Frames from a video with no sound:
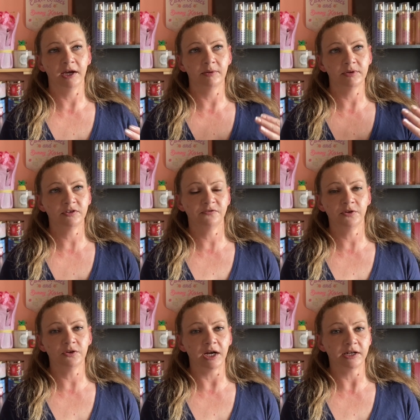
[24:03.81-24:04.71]
There's a
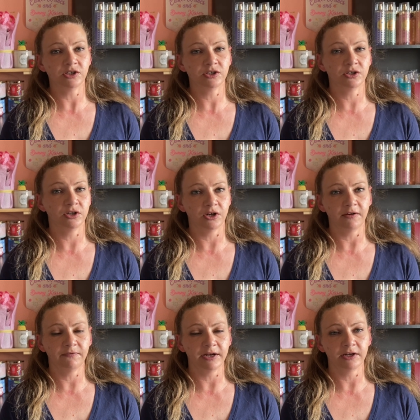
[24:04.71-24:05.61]
few that I just could
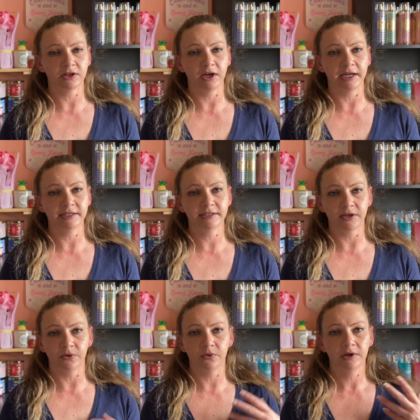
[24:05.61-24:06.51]
not find online,
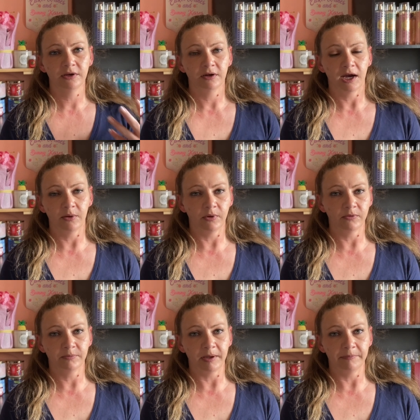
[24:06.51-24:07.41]
so I went
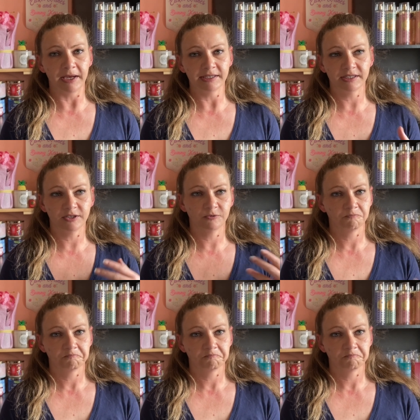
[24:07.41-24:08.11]
with my best